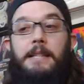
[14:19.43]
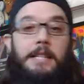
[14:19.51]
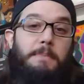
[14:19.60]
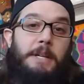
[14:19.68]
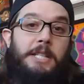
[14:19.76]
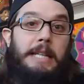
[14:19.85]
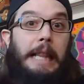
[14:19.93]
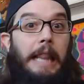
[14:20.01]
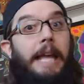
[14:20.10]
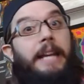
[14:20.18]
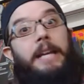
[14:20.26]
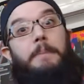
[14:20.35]
And as much as I
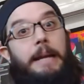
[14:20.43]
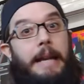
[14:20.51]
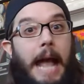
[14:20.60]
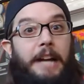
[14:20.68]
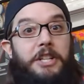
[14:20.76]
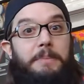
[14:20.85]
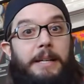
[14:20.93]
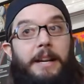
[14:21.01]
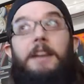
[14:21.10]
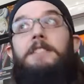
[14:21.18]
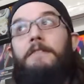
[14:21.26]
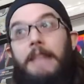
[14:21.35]
like him in action
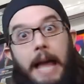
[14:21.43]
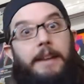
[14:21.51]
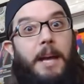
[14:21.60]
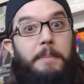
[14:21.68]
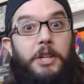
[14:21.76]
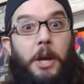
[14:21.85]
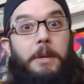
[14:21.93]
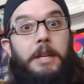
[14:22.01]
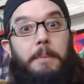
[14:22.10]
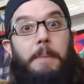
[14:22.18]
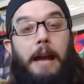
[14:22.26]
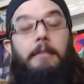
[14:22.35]
because of that
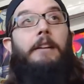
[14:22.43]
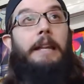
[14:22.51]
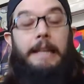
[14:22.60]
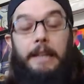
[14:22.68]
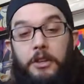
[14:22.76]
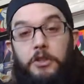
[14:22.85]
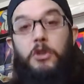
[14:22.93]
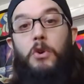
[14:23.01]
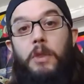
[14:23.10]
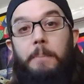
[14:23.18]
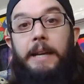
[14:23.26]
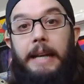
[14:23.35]
WWE background, he can
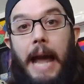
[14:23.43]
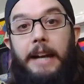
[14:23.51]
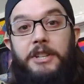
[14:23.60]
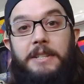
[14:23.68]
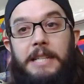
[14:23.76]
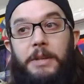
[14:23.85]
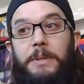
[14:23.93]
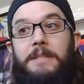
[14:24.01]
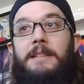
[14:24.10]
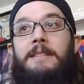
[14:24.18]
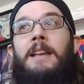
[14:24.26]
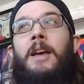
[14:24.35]
do the big action
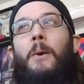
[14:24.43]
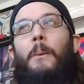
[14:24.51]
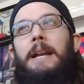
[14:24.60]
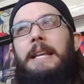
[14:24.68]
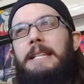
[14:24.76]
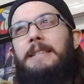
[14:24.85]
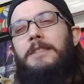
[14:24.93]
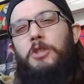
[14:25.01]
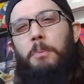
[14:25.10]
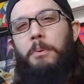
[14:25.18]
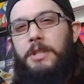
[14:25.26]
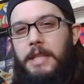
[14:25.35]
sequences, when he's a
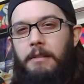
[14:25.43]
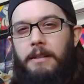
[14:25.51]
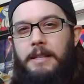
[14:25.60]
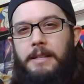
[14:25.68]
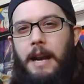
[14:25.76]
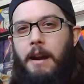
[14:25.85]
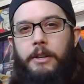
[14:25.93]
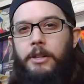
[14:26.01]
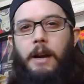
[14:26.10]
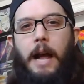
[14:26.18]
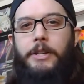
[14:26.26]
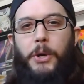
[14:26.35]
super serious
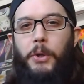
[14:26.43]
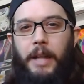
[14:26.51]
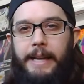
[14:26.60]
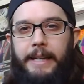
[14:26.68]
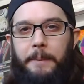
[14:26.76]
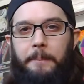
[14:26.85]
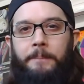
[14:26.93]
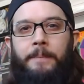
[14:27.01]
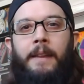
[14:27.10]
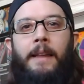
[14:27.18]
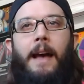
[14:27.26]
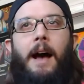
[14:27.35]
character, I don't like him
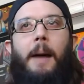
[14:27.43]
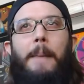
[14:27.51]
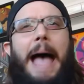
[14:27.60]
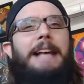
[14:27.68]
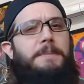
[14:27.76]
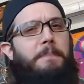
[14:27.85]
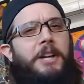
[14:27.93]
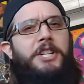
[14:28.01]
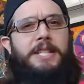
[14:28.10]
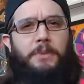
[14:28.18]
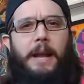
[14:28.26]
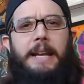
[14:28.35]
as much
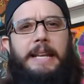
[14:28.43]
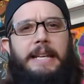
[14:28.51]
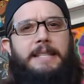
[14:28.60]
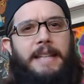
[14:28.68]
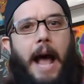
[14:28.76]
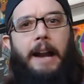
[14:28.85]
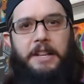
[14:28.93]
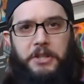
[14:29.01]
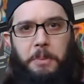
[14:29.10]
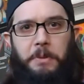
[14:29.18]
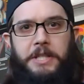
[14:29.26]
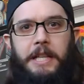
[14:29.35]
as when he's not a
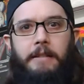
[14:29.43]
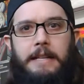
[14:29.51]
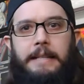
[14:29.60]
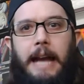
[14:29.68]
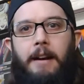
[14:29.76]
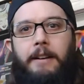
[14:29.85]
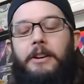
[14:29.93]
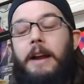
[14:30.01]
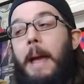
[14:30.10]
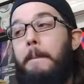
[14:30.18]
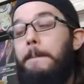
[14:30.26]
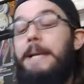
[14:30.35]
super serious character.
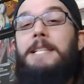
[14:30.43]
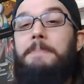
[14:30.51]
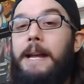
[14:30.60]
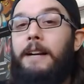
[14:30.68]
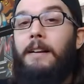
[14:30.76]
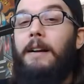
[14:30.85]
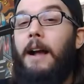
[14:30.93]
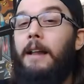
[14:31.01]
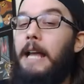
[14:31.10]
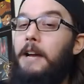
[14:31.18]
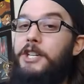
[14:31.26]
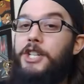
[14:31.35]
And Peacemaker
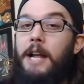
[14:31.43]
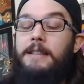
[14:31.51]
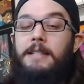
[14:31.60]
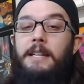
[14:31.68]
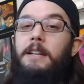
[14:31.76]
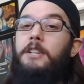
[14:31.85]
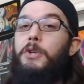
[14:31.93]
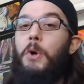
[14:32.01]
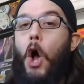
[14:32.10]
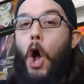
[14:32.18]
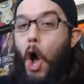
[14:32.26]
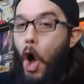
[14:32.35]
allows John Cena to
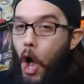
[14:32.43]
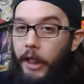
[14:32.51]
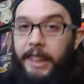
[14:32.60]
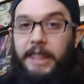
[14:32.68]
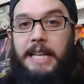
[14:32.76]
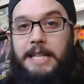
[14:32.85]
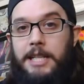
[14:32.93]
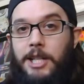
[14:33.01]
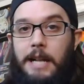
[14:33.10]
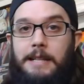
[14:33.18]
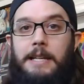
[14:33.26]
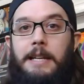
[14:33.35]
do all the things that
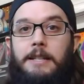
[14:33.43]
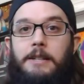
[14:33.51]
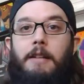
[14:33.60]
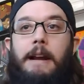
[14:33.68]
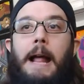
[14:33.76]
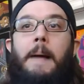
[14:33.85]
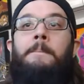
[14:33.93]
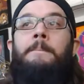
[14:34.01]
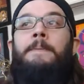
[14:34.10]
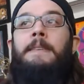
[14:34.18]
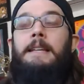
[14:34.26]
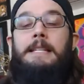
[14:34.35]
John Cena is great at.
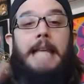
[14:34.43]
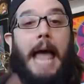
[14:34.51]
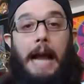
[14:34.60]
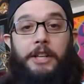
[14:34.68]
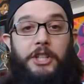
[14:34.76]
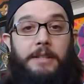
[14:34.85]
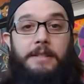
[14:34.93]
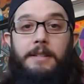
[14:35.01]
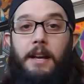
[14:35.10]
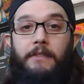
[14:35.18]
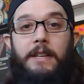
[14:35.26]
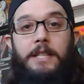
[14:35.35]
His action
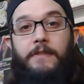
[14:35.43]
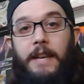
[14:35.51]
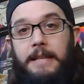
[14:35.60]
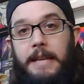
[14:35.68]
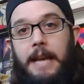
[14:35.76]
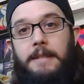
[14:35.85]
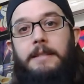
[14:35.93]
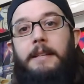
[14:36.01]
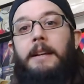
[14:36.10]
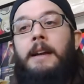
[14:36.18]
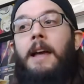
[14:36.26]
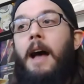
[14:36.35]
stuff is
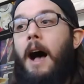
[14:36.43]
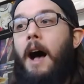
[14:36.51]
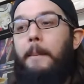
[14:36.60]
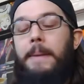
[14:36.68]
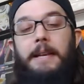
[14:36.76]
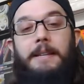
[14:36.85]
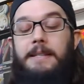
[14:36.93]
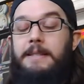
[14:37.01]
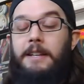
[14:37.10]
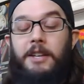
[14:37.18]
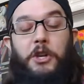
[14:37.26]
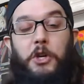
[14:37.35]
fantastic.
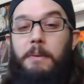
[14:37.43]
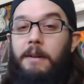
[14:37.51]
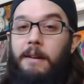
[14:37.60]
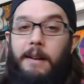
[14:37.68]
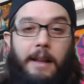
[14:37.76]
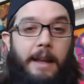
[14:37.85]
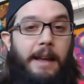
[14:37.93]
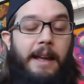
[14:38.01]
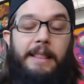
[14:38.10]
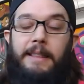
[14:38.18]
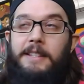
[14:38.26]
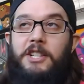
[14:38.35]
His humor
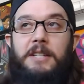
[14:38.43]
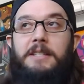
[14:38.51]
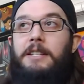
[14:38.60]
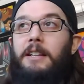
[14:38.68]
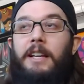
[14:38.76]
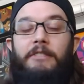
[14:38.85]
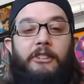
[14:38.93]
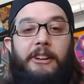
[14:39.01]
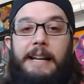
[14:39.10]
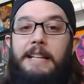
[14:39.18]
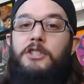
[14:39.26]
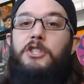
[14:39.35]
and just
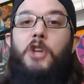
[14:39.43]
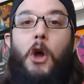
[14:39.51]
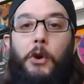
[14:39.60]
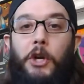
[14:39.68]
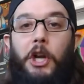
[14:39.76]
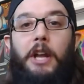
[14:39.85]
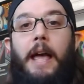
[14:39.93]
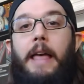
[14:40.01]
delivery is so good.